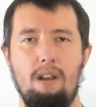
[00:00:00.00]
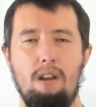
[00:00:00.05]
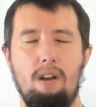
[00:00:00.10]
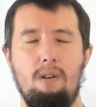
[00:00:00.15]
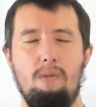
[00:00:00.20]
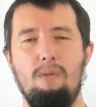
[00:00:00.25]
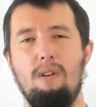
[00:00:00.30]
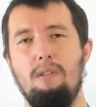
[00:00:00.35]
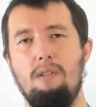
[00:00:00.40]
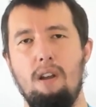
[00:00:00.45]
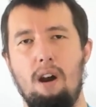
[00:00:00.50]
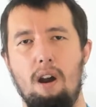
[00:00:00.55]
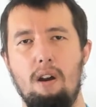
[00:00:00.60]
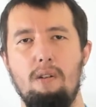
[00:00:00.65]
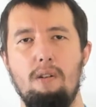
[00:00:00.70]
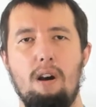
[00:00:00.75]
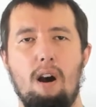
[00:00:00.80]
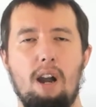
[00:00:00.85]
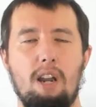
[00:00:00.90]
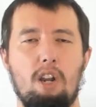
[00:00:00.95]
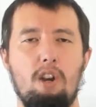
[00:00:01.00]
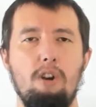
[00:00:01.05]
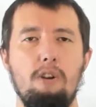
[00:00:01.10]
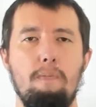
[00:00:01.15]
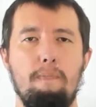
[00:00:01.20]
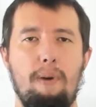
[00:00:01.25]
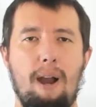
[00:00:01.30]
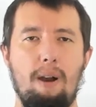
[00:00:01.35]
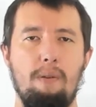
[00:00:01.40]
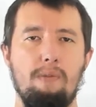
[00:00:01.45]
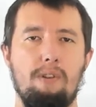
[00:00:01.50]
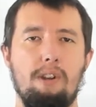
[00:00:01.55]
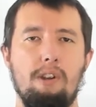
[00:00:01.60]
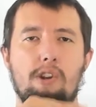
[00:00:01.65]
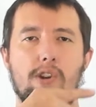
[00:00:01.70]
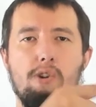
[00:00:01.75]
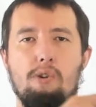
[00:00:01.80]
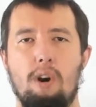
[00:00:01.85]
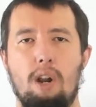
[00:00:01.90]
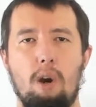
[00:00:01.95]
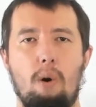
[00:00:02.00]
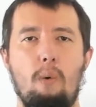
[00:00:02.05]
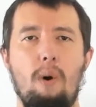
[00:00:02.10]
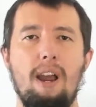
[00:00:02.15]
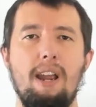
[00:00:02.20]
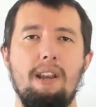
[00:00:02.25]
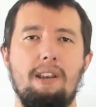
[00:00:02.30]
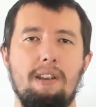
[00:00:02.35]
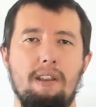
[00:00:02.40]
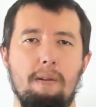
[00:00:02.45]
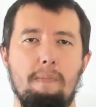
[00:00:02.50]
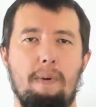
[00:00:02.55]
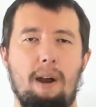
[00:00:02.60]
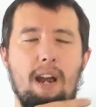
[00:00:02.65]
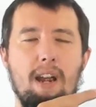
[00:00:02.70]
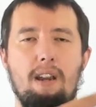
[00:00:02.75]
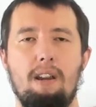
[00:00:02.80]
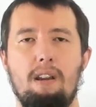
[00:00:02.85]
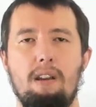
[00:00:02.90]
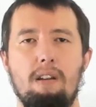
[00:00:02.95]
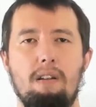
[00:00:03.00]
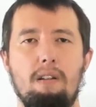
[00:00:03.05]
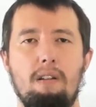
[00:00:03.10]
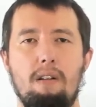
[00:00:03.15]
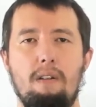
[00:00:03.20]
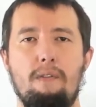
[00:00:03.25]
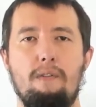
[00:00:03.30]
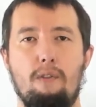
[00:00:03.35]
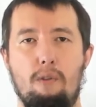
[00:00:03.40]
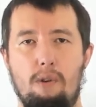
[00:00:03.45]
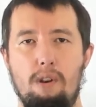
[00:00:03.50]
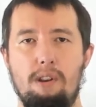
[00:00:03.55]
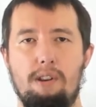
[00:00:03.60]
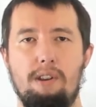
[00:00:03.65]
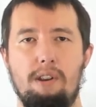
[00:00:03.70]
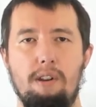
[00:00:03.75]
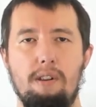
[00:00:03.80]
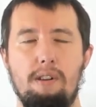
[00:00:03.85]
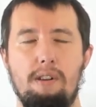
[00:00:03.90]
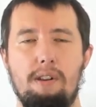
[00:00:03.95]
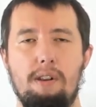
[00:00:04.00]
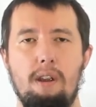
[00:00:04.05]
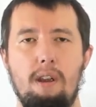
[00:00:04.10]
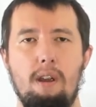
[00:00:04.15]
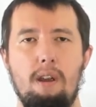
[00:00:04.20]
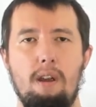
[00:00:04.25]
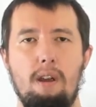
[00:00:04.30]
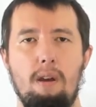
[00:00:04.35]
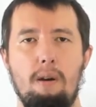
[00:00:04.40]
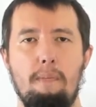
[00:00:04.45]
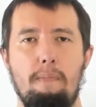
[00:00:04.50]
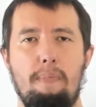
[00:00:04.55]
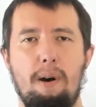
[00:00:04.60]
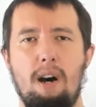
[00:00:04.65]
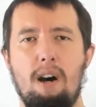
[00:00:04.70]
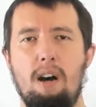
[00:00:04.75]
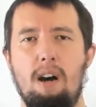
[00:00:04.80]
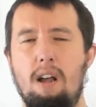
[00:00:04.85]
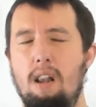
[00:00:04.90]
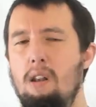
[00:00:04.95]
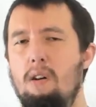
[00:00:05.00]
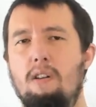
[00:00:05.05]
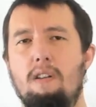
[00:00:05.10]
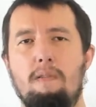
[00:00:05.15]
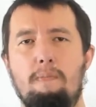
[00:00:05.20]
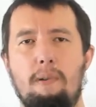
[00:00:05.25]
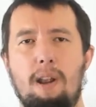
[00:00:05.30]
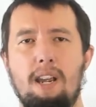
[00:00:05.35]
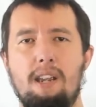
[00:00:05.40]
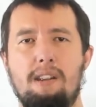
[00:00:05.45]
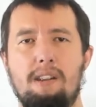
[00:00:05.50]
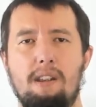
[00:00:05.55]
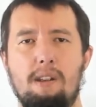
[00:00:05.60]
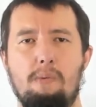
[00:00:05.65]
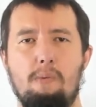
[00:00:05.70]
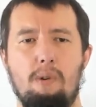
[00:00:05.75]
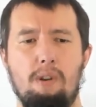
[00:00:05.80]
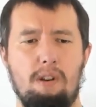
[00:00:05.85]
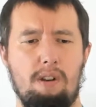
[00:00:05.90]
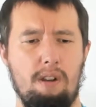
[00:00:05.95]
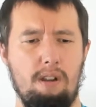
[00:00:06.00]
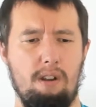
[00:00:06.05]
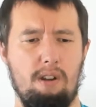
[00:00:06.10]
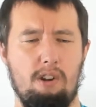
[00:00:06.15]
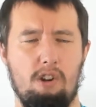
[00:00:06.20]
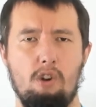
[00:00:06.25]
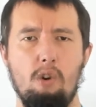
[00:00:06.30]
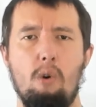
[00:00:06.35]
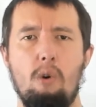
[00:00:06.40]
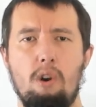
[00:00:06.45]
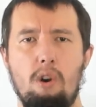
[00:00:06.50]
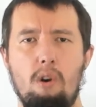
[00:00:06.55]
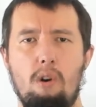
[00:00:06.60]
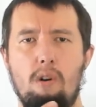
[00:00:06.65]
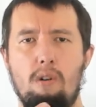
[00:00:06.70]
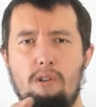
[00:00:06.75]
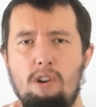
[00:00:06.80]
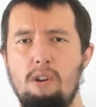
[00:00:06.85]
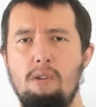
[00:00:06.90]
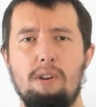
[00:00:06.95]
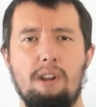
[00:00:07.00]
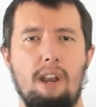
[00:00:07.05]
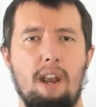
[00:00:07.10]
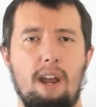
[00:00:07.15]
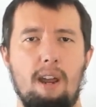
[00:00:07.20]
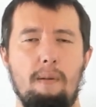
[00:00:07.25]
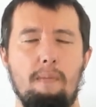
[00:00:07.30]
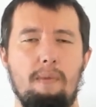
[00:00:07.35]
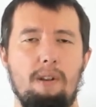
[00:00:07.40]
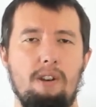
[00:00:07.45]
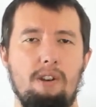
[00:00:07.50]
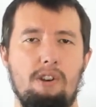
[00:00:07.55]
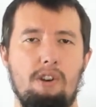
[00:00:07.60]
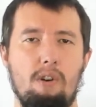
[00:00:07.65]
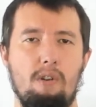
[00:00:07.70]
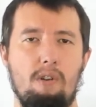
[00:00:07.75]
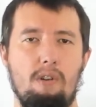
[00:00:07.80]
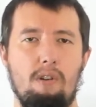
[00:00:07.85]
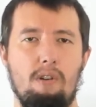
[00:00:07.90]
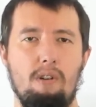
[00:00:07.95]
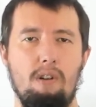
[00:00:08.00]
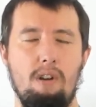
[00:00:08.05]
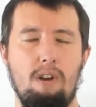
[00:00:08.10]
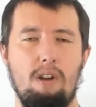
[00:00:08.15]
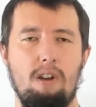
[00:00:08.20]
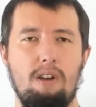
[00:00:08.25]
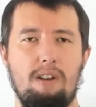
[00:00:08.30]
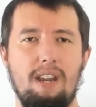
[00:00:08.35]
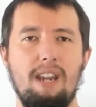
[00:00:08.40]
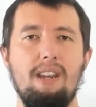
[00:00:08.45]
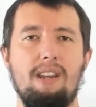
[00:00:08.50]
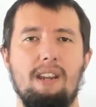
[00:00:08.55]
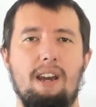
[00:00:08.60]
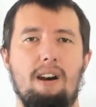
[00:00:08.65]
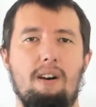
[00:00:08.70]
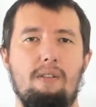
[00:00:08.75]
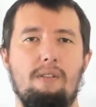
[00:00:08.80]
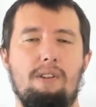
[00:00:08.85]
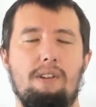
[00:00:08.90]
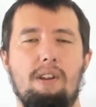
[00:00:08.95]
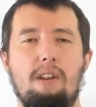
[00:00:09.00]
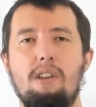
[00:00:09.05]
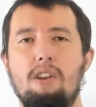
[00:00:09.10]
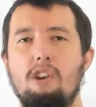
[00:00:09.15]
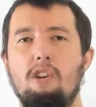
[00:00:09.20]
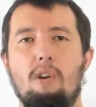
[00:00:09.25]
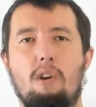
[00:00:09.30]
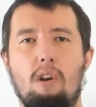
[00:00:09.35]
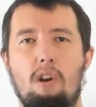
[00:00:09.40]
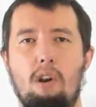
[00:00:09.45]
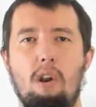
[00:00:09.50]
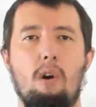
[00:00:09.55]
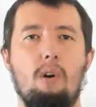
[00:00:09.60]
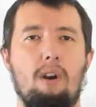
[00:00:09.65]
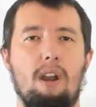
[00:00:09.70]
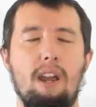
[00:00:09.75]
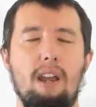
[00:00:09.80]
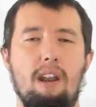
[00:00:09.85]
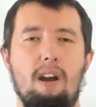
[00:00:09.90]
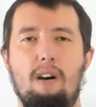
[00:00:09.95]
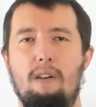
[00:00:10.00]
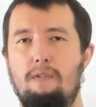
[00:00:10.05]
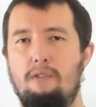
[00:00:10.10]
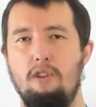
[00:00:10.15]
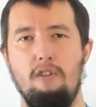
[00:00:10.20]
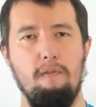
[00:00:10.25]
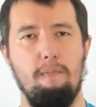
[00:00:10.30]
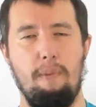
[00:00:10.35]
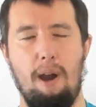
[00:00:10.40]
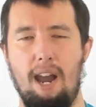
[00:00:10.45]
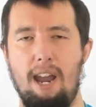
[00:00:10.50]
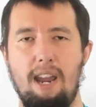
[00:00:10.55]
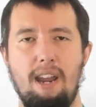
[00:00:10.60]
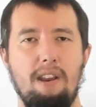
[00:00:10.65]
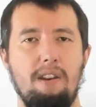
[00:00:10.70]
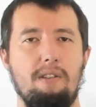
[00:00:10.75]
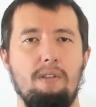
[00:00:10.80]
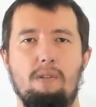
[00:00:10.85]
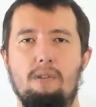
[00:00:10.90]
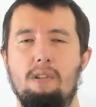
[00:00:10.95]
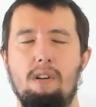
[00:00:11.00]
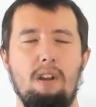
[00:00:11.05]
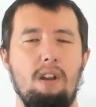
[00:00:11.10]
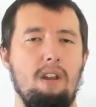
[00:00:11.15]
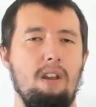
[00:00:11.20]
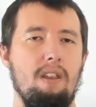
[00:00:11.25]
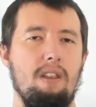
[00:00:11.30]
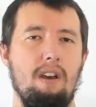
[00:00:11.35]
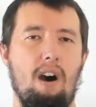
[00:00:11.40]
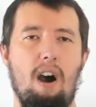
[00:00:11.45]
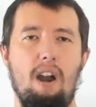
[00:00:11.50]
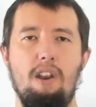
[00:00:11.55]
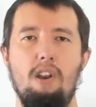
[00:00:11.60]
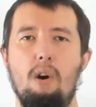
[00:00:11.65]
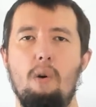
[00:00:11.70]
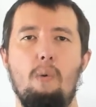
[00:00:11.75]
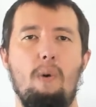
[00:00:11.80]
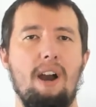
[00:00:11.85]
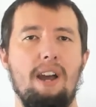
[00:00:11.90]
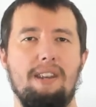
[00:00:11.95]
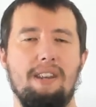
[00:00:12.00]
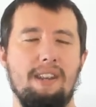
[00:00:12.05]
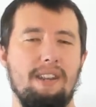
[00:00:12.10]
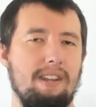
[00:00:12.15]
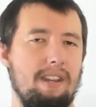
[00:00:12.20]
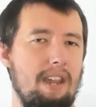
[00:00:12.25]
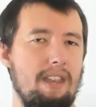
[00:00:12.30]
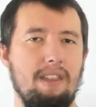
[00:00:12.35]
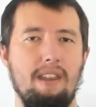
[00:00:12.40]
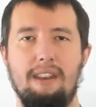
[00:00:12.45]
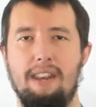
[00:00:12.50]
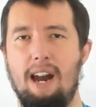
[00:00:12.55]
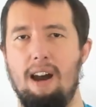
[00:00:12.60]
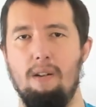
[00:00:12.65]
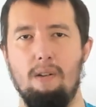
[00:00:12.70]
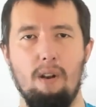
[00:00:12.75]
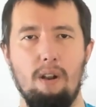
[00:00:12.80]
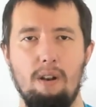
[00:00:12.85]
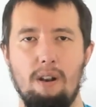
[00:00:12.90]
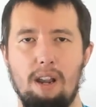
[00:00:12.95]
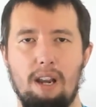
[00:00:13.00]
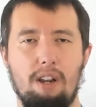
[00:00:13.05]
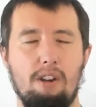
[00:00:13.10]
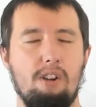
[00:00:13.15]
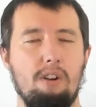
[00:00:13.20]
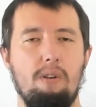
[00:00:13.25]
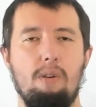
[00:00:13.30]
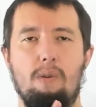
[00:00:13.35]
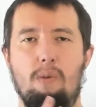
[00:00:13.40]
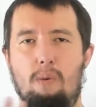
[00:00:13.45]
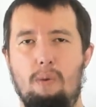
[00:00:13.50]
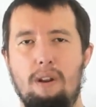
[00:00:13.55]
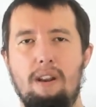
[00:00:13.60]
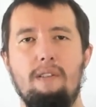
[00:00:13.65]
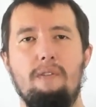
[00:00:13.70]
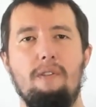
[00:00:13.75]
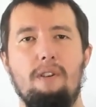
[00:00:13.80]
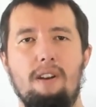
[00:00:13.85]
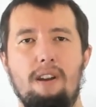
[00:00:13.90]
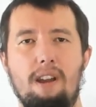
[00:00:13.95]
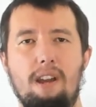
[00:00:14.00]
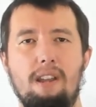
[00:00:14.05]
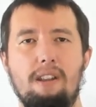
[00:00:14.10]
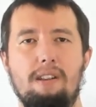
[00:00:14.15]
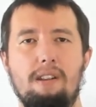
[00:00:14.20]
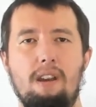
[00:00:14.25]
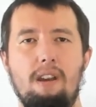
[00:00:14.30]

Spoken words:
Well, no, I could bounce it straight away to the bank, for instance, but a lot of places want to store your username and your details so that you can log in after you've paid, or that I know where to send the download link to, or whatever it is.